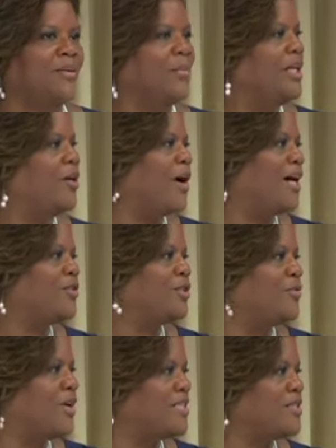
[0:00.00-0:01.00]
We'd go out to
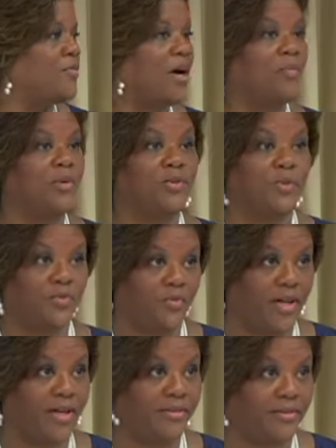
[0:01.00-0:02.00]
a restaurant, which was
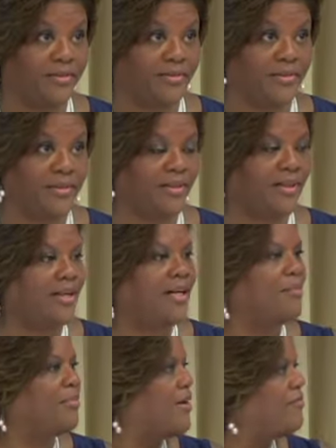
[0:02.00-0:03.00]
rare.
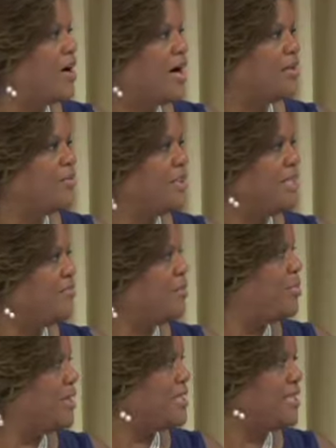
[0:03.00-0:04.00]
My father would leave a
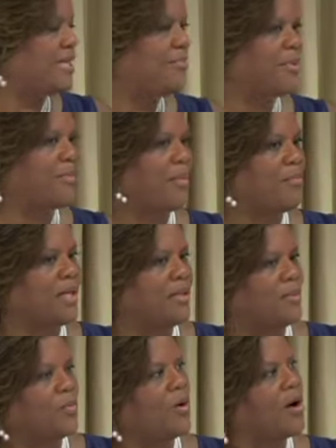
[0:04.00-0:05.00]
big tip, and my
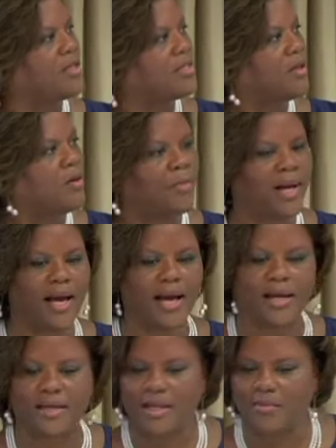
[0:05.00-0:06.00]
mother would walk slow
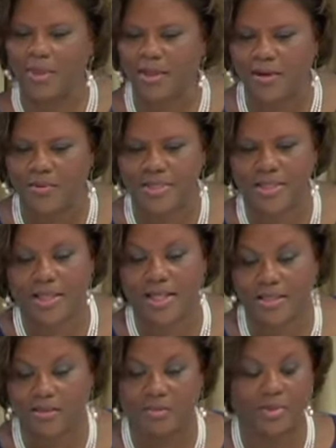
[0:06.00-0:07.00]
behind him and go and say,
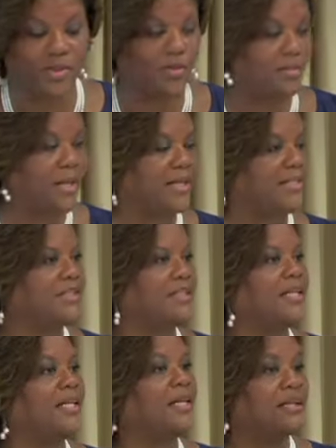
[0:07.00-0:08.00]
that's a little bit too much.
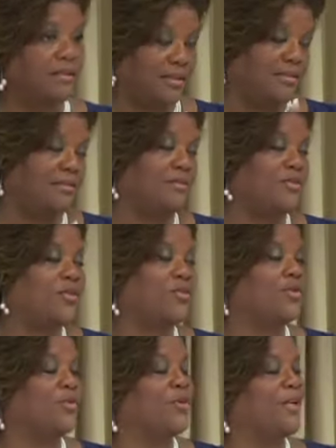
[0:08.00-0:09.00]
True
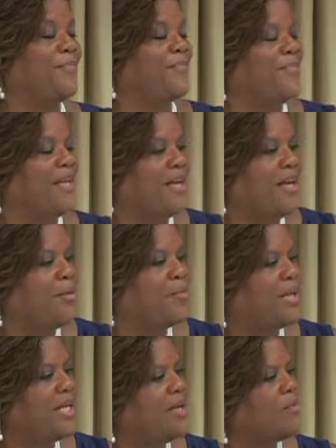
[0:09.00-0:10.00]
story.
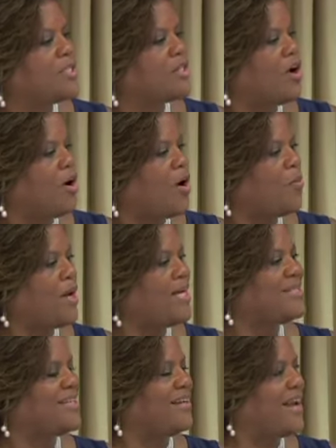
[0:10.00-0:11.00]
But he was
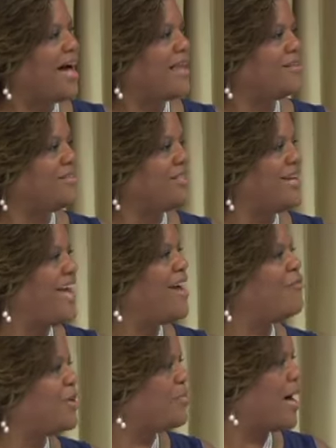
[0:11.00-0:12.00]
always acknowledging
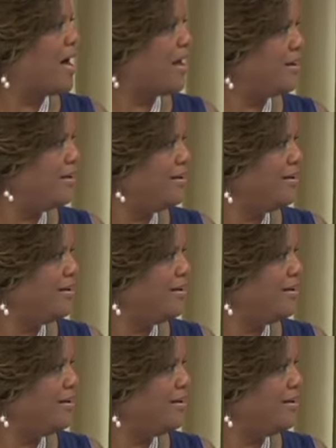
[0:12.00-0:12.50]
everybody.